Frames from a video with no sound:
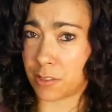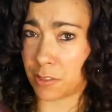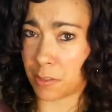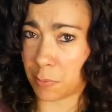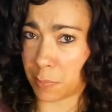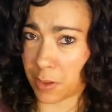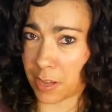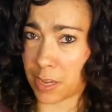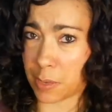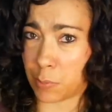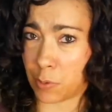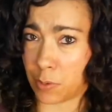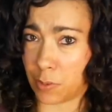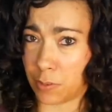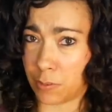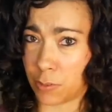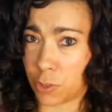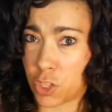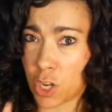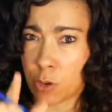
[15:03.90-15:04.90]
in the
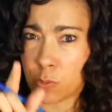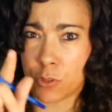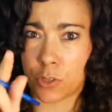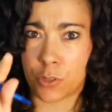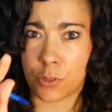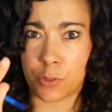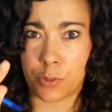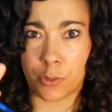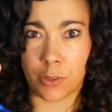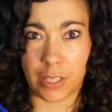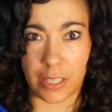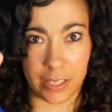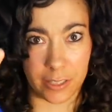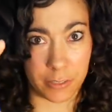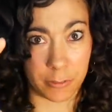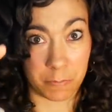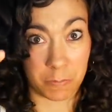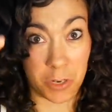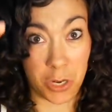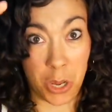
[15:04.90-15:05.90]
Bible? Don't Google
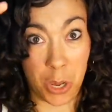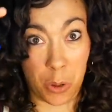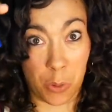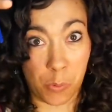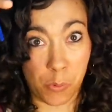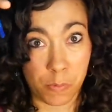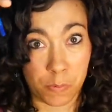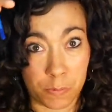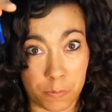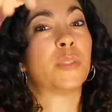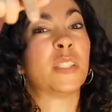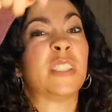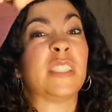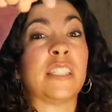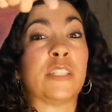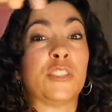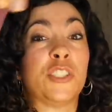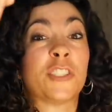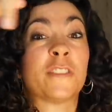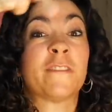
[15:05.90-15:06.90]
it. No, put
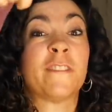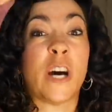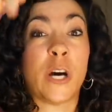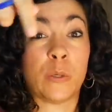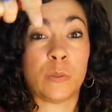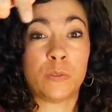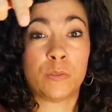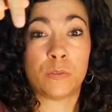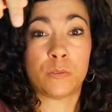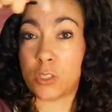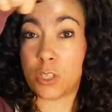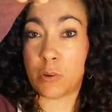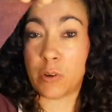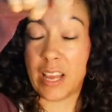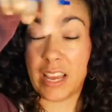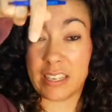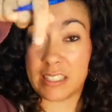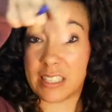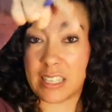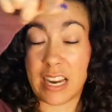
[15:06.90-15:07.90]
down your phone.
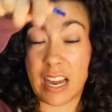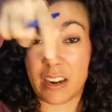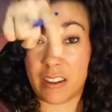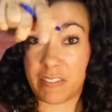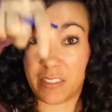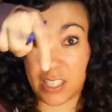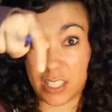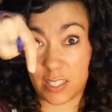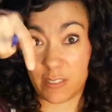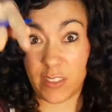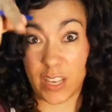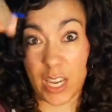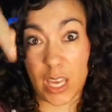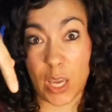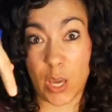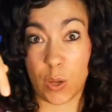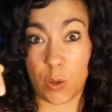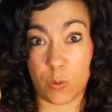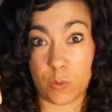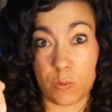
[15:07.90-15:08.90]
Don't exit out of this
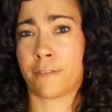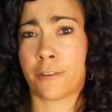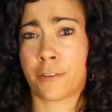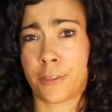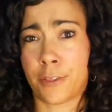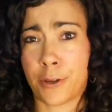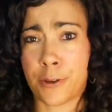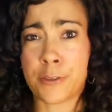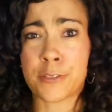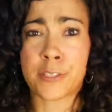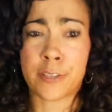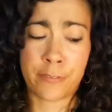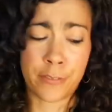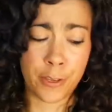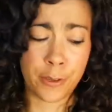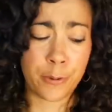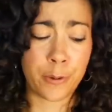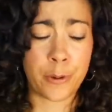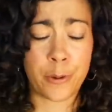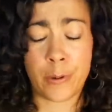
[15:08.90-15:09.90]
video. For those of
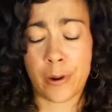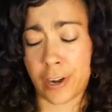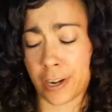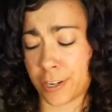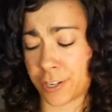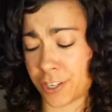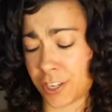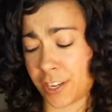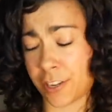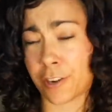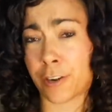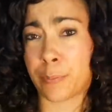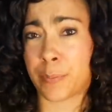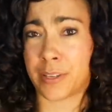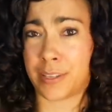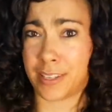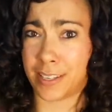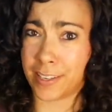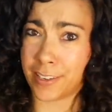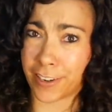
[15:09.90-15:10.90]
you who aren't cheater
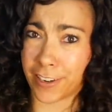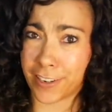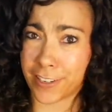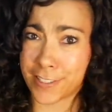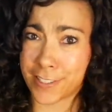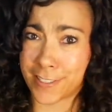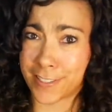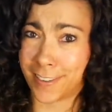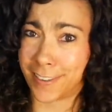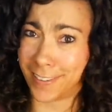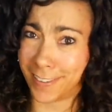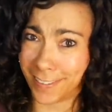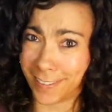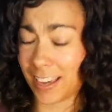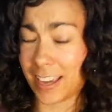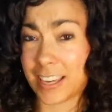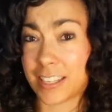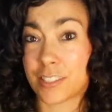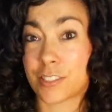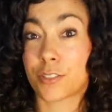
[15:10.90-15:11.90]
bedeaters,
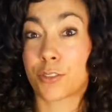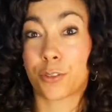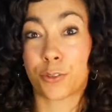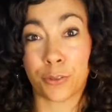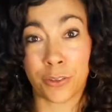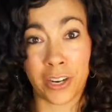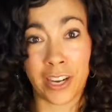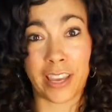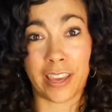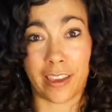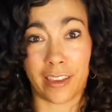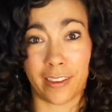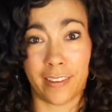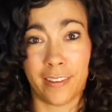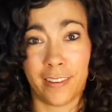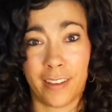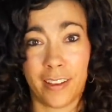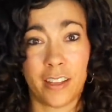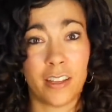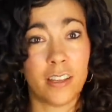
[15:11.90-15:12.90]
it's three